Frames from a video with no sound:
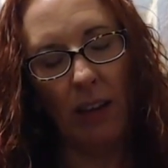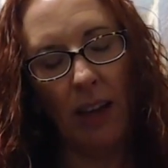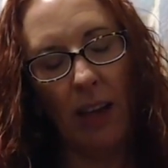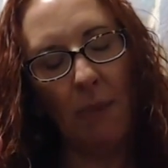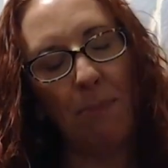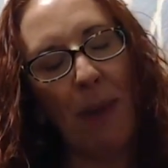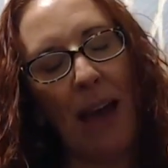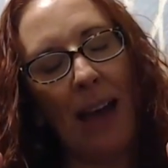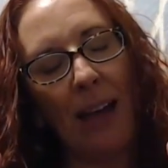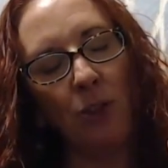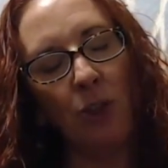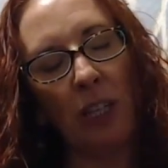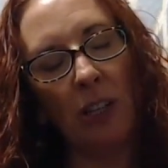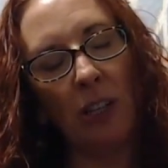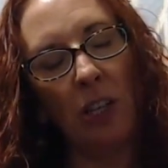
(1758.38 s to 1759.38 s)

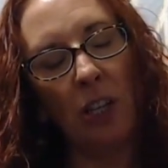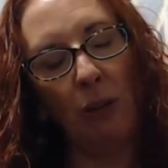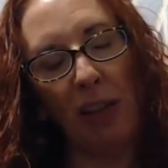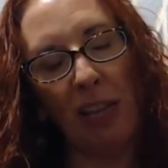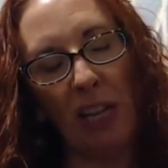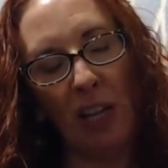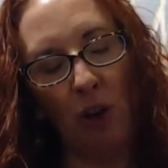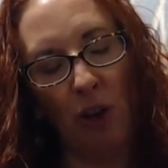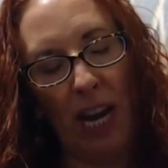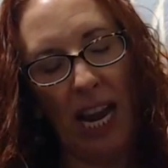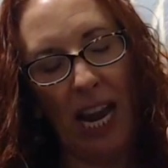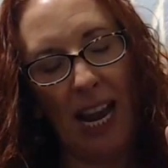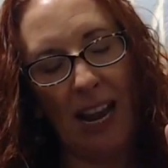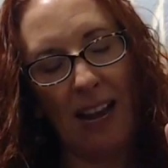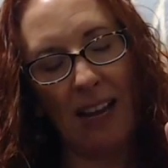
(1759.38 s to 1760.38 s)
imagine using your
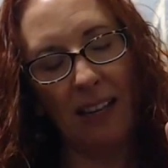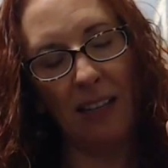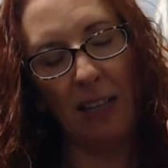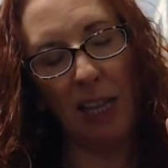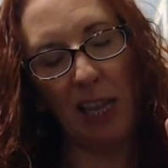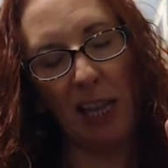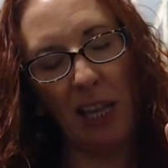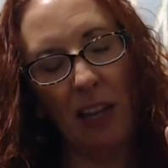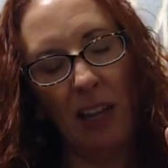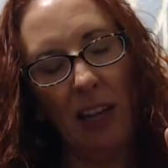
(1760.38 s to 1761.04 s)
hands